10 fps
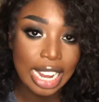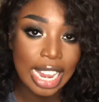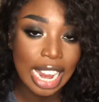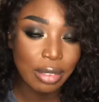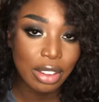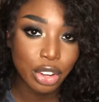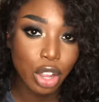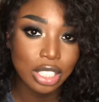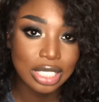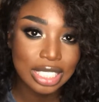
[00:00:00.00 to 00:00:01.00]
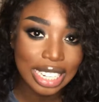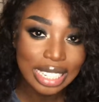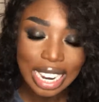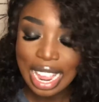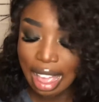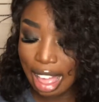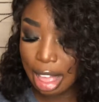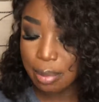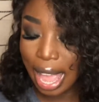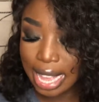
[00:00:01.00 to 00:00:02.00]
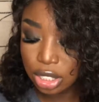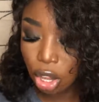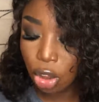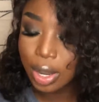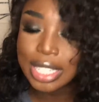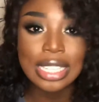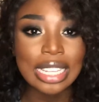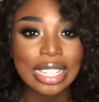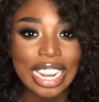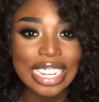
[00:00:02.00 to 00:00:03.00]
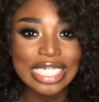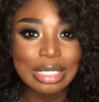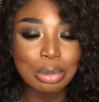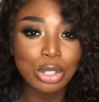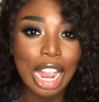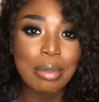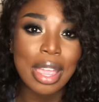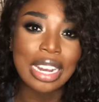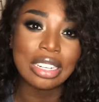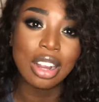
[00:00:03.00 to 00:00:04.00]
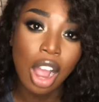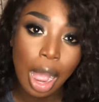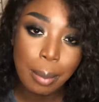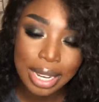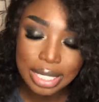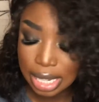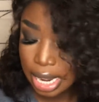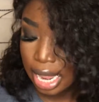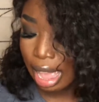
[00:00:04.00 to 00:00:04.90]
I can't wait for y'all to see it. As always, like, subscribe, and comment.